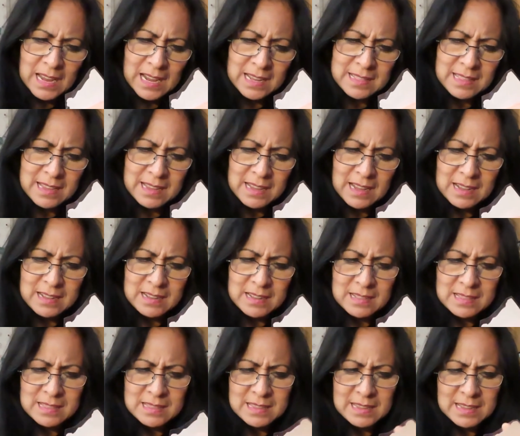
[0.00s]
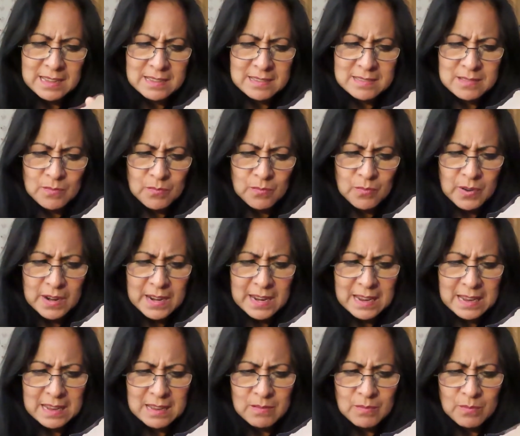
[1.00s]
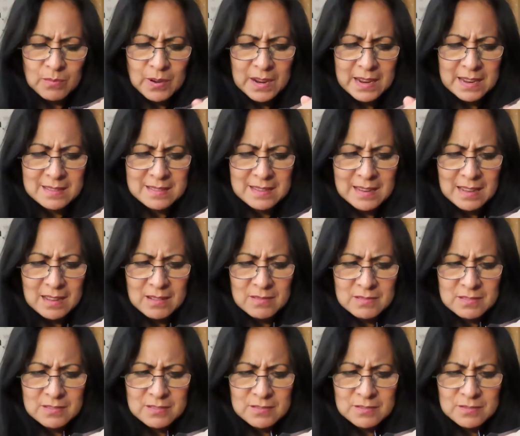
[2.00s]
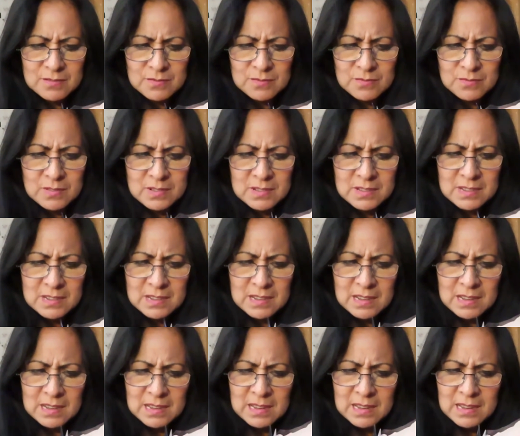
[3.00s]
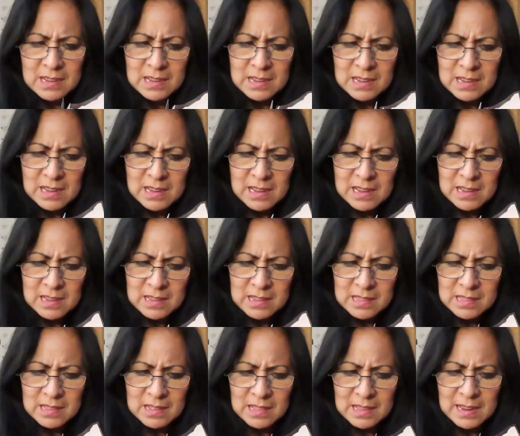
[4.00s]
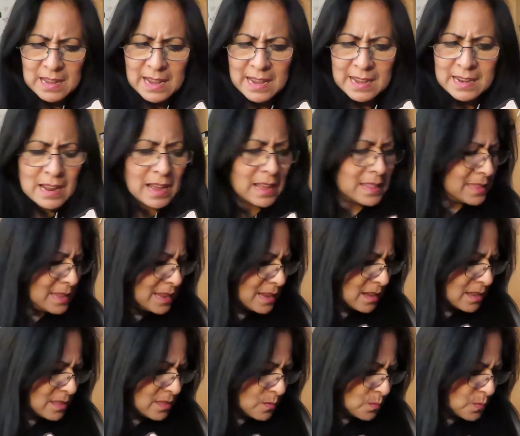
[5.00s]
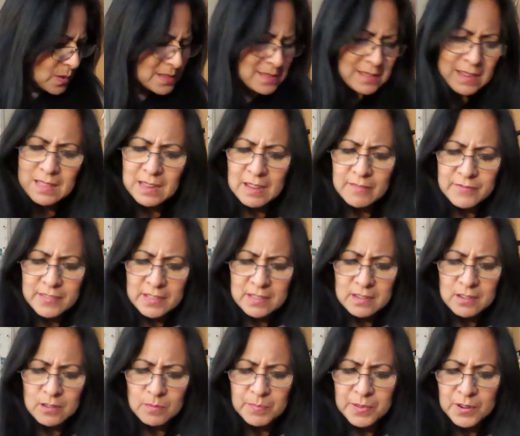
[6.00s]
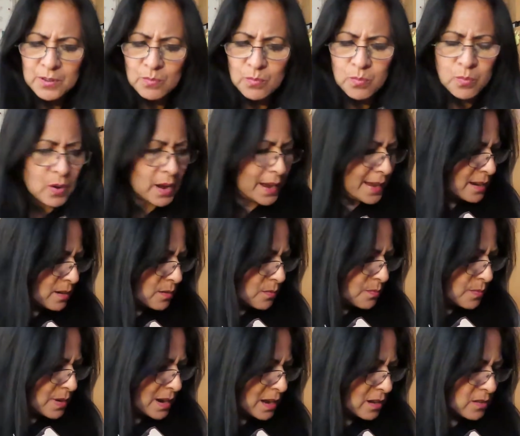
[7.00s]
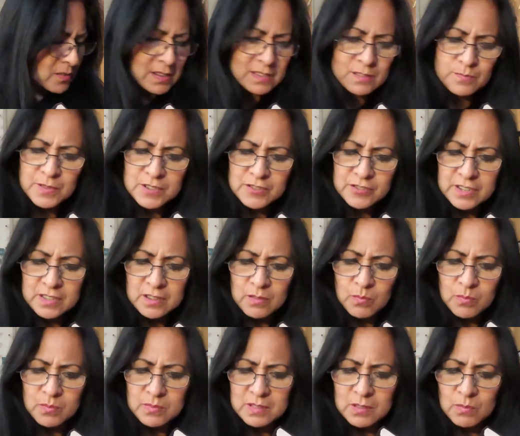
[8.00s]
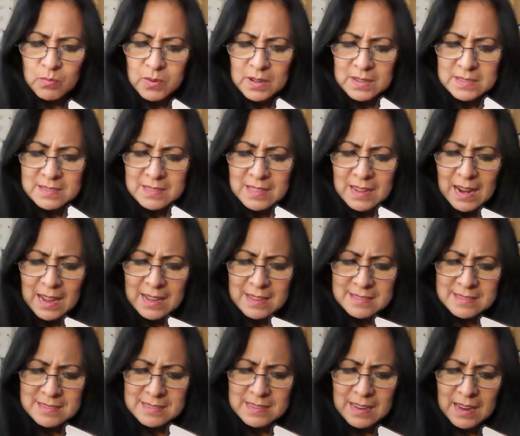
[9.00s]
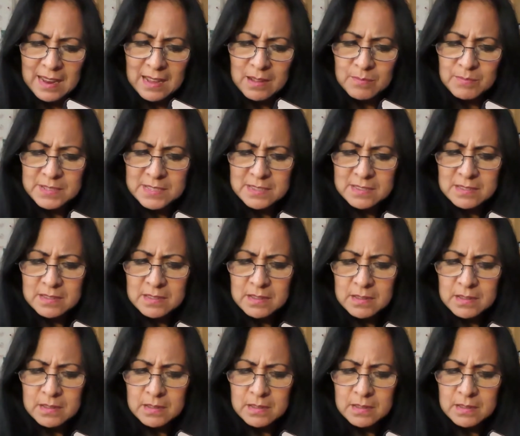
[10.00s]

I think I cut these way down to the line. And the other ones I left a little bit white around, especially the ones that I stamped.